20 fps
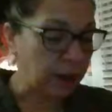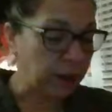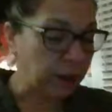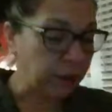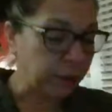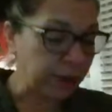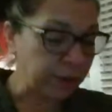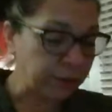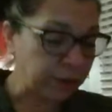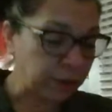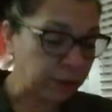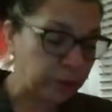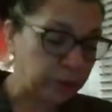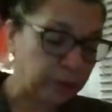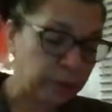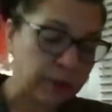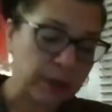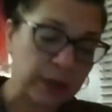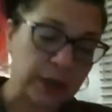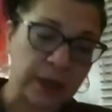Grapefruit
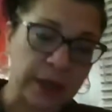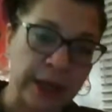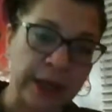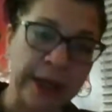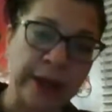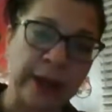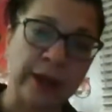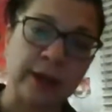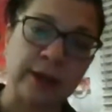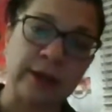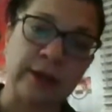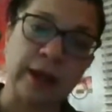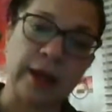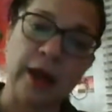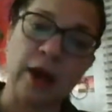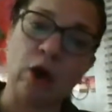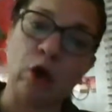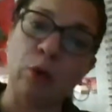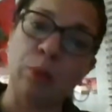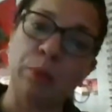can
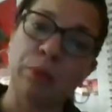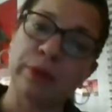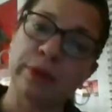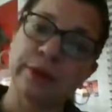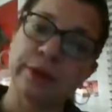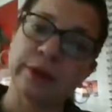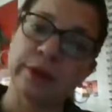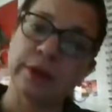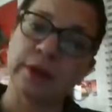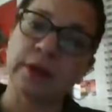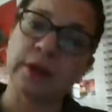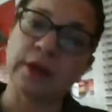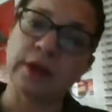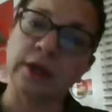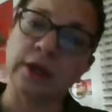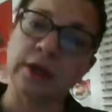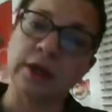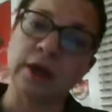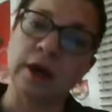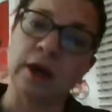help
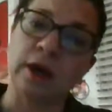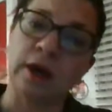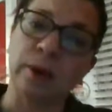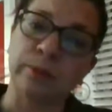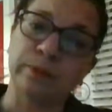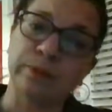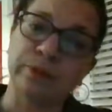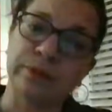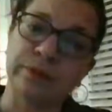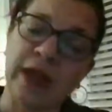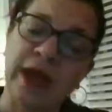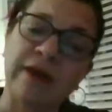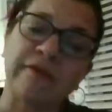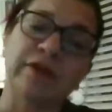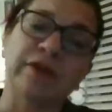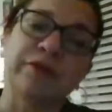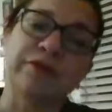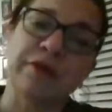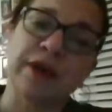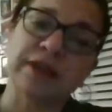have
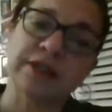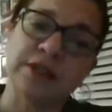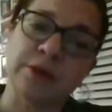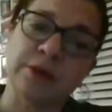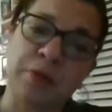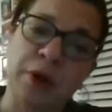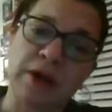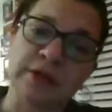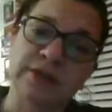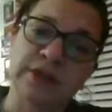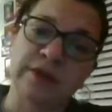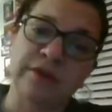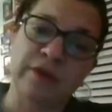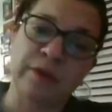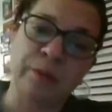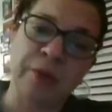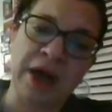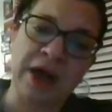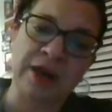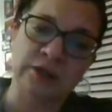an effect, a positive
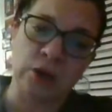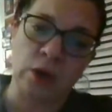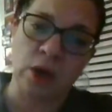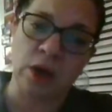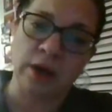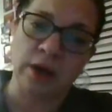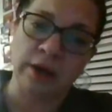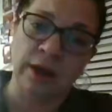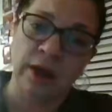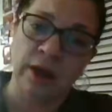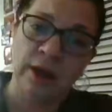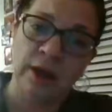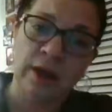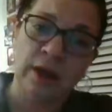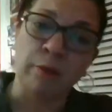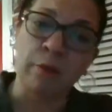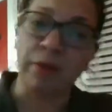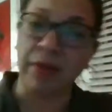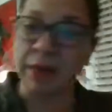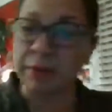impact on
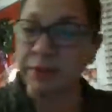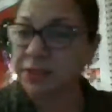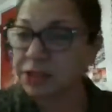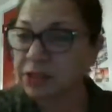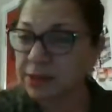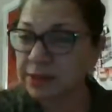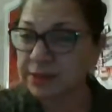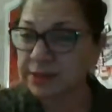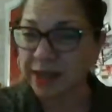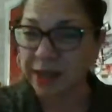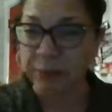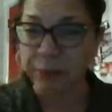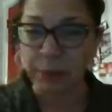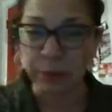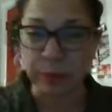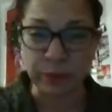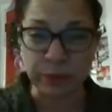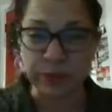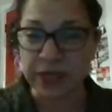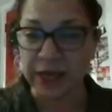blemishes,
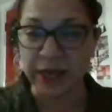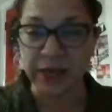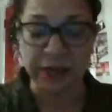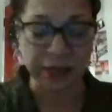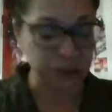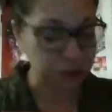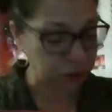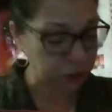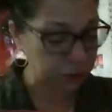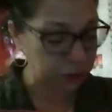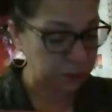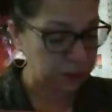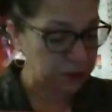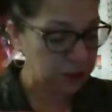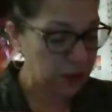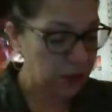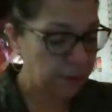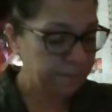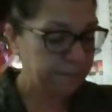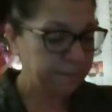skin
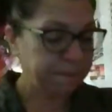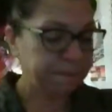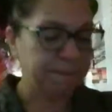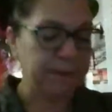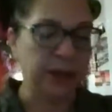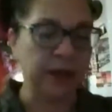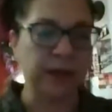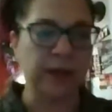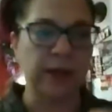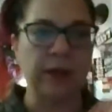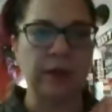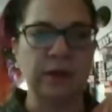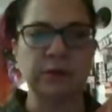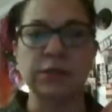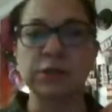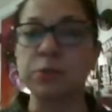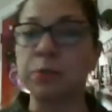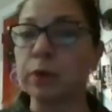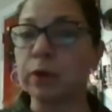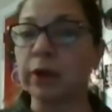issues. It can
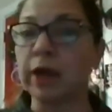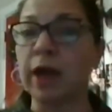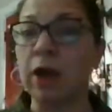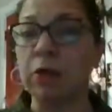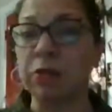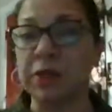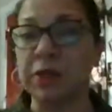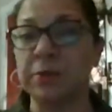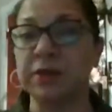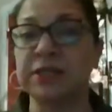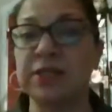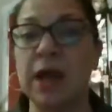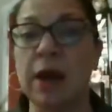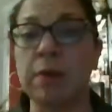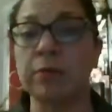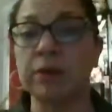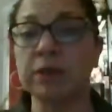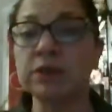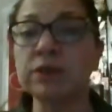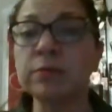support a healthy
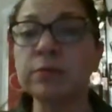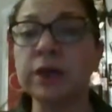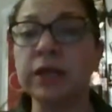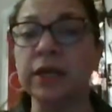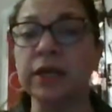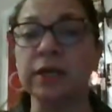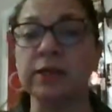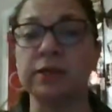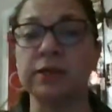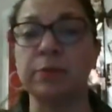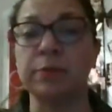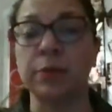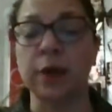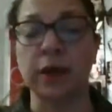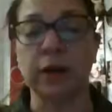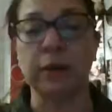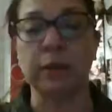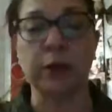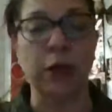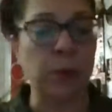metabolism, and it is
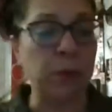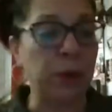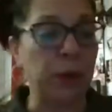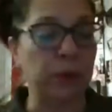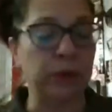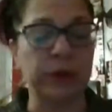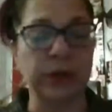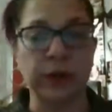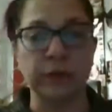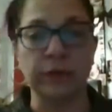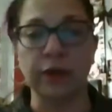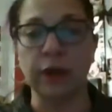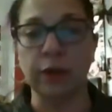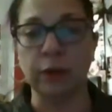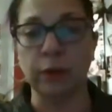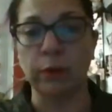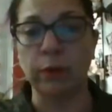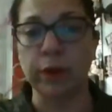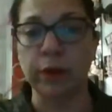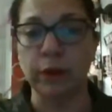a component of
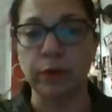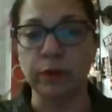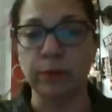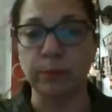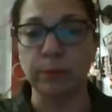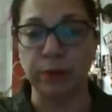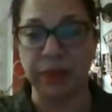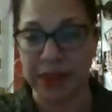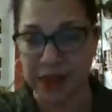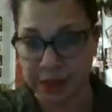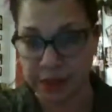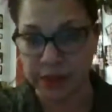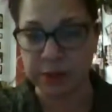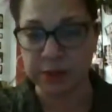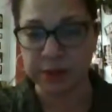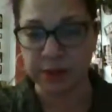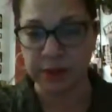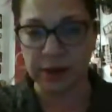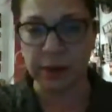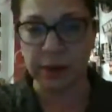another oil
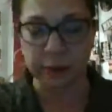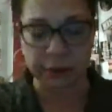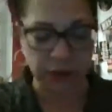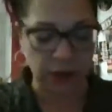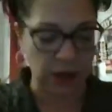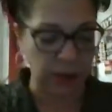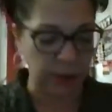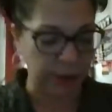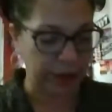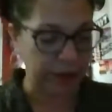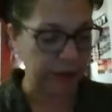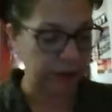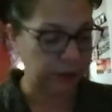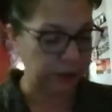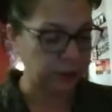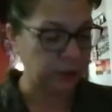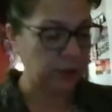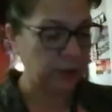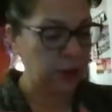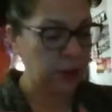blend that I will talk about
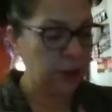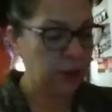later.